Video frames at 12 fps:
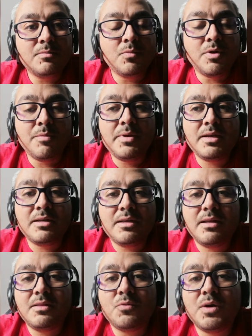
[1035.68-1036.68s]
moment,
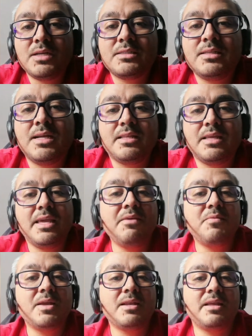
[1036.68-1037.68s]
it was that
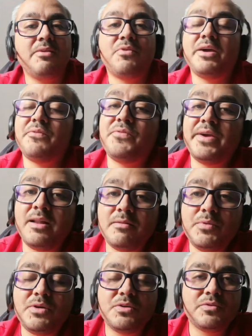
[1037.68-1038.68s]
even if I
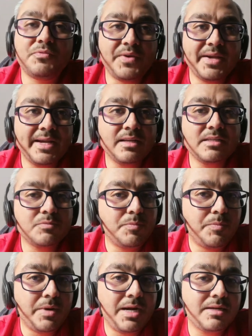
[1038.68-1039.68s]
fail, because fail is
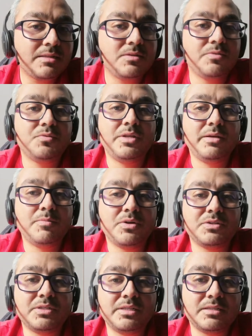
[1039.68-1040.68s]
part of the
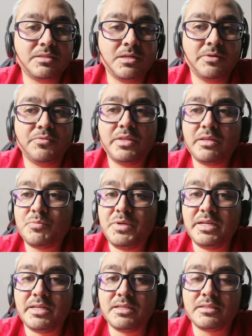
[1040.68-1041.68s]
process of the
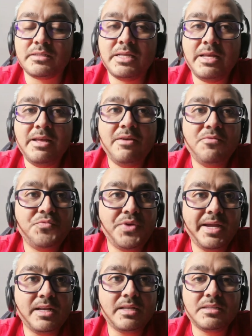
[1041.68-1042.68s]
experience,
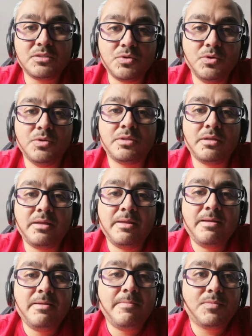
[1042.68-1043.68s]
fail is good.
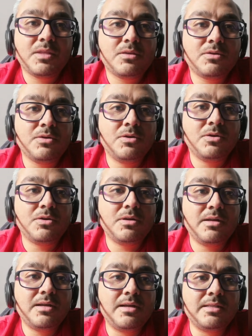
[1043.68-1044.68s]
So
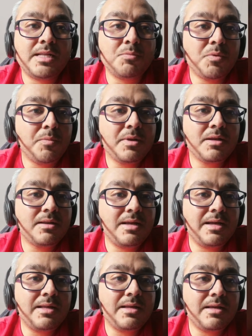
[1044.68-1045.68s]
at that moment,
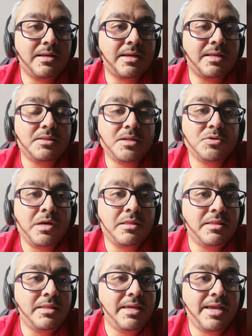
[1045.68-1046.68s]
I can tell you
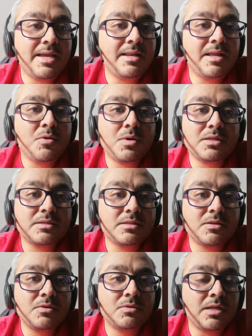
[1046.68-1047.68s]
at the end
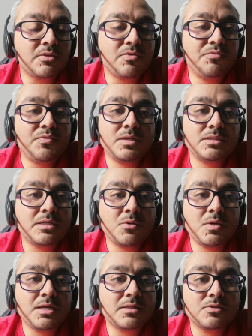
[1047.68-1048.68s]
of that conference, I
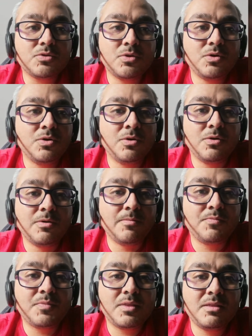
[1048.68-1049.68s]
was so
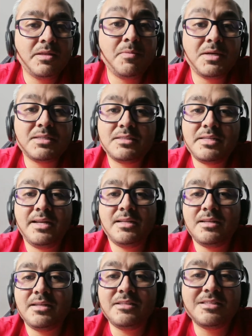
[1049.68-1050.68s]

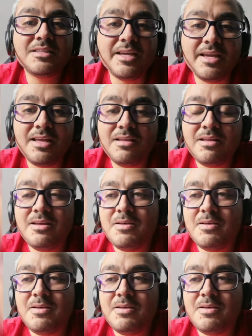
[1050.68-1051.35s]
devastated, let's say.